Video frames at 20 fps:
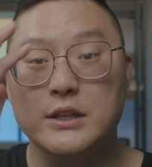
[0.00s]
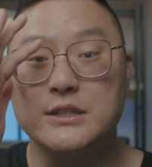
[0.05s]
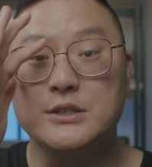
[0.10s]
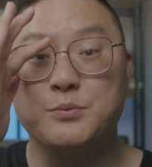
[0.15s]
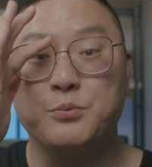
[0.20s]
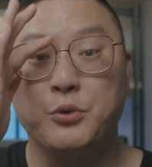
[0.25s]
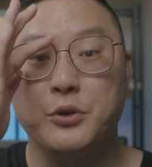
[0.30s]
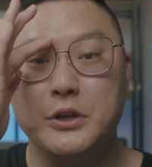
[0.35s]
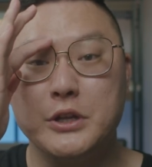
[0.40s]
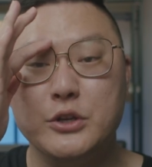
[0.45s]
it's
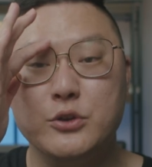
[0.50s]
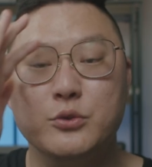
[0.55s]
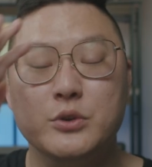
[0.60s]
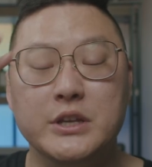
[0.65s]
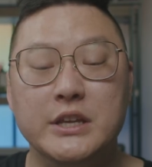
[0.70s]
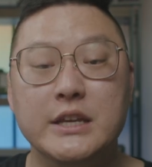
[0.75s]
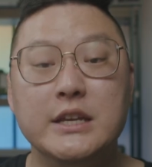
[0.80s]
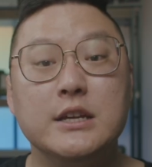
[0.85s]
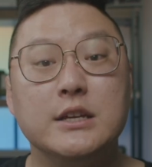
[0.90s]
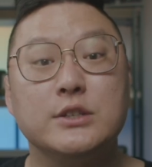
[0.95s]
pretty
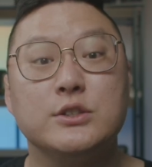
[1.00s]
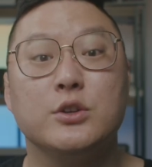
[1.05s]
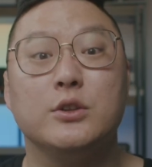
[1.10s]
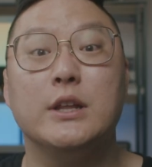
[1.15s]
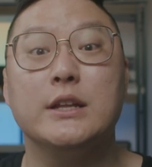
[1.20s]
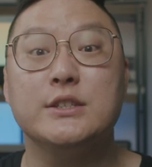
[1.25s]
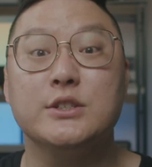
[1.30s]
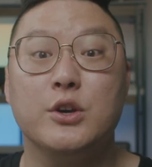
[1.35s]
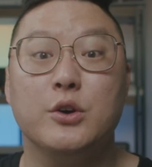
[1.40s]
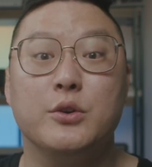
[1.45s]
unique, so
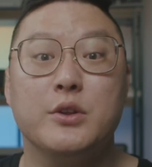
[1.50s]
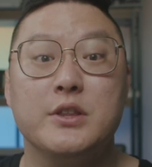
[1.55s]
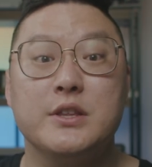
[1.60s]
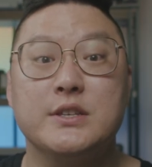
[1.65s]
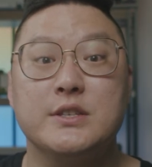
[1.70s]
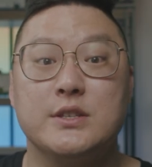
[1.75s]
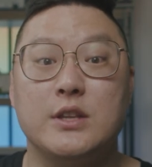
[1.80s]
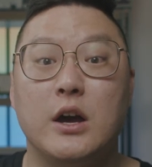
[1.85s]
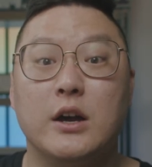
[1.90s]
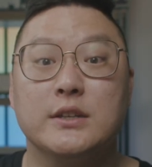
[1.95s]
let's go to the
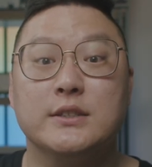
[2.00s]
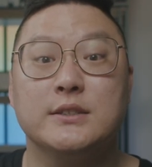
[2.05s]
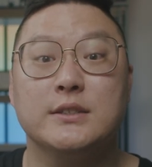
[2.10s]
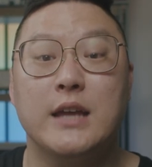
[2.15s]
stock